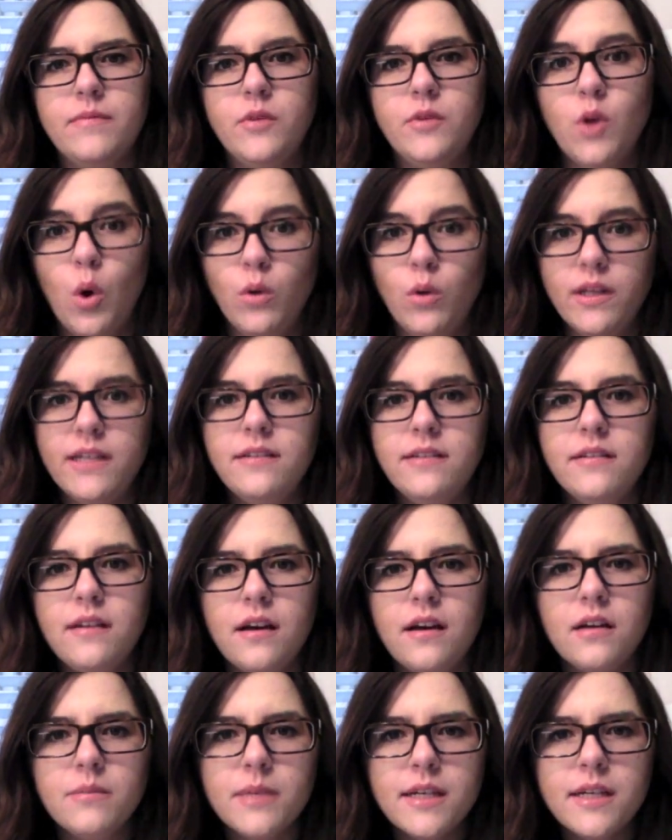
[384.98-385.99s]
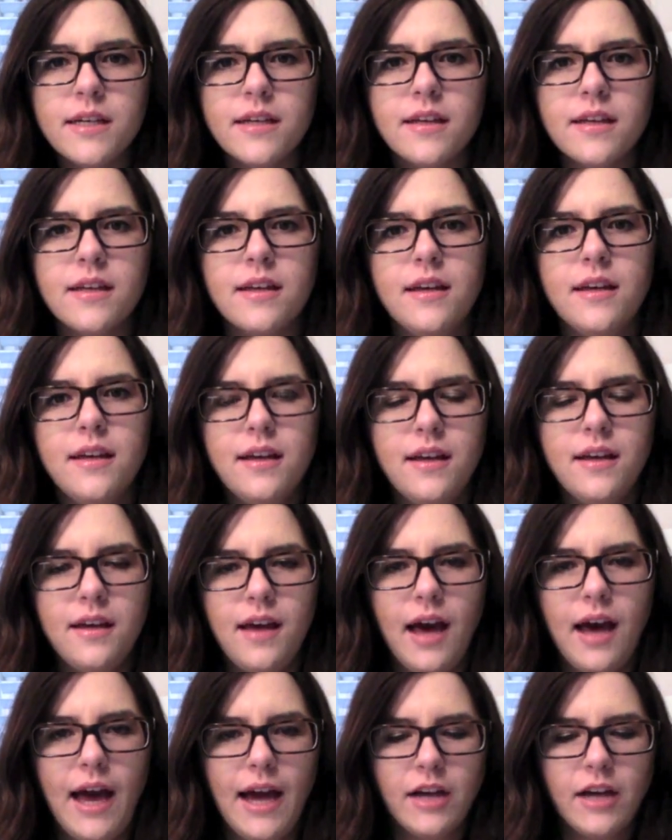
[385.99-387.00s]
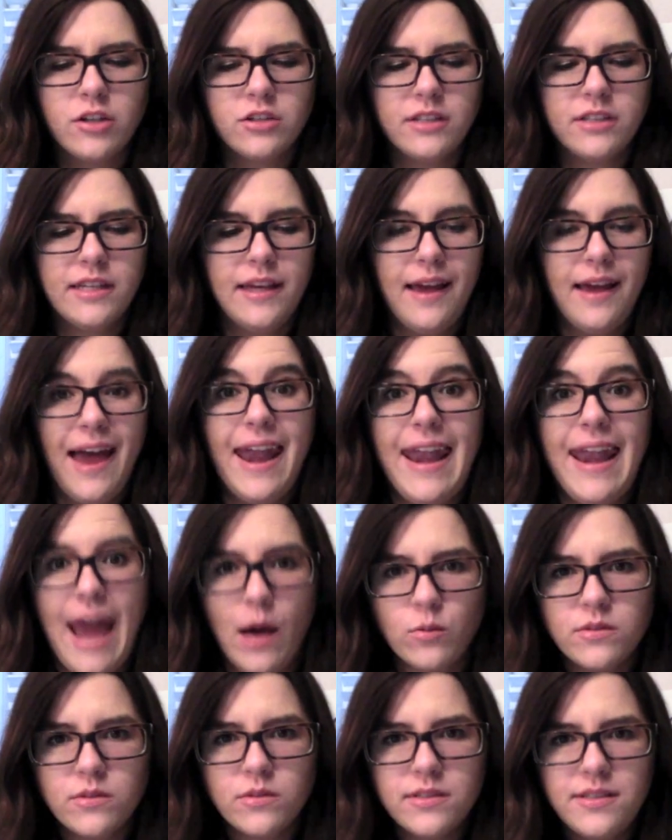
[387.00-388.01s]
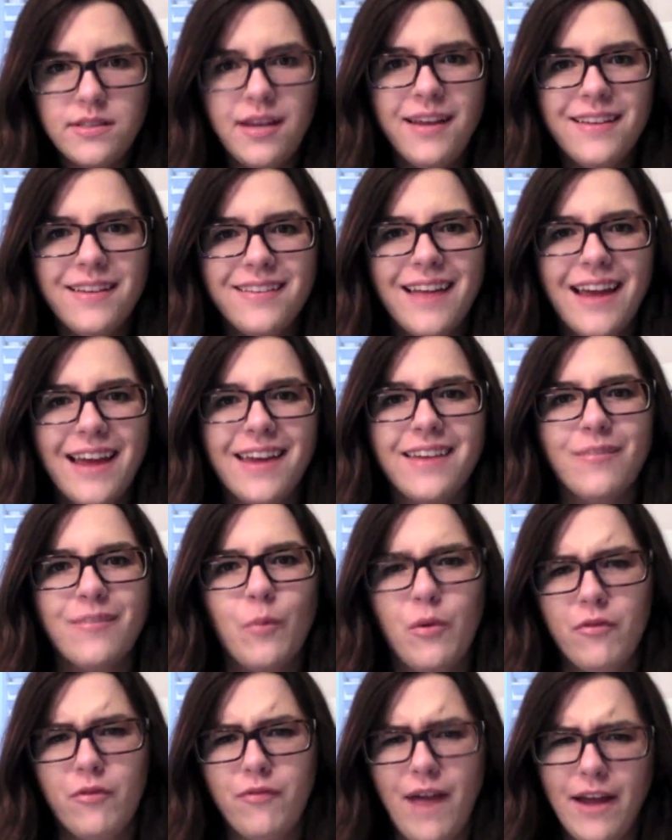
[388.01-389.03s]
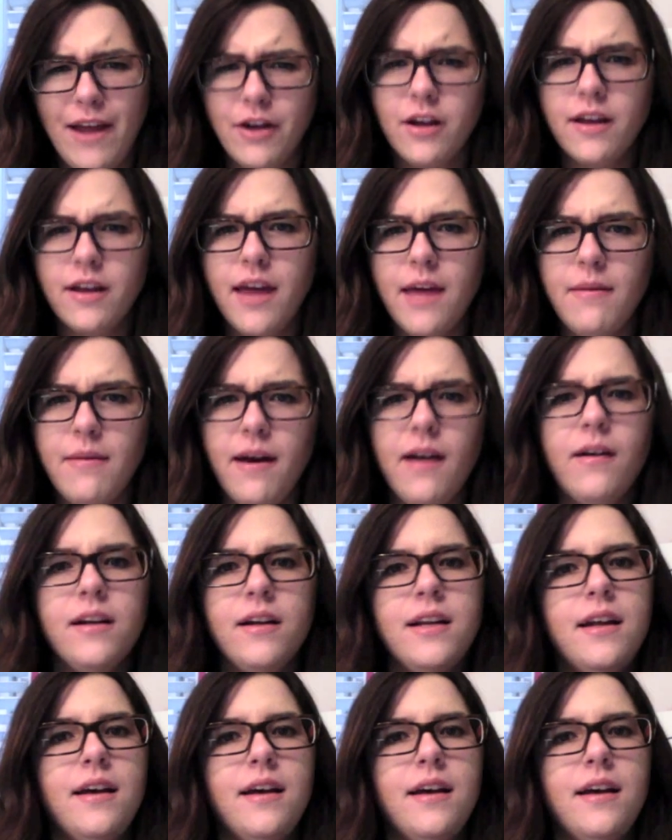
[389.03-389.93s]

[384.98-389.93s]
Nolan a book. I actually announced it like when Fighter came out.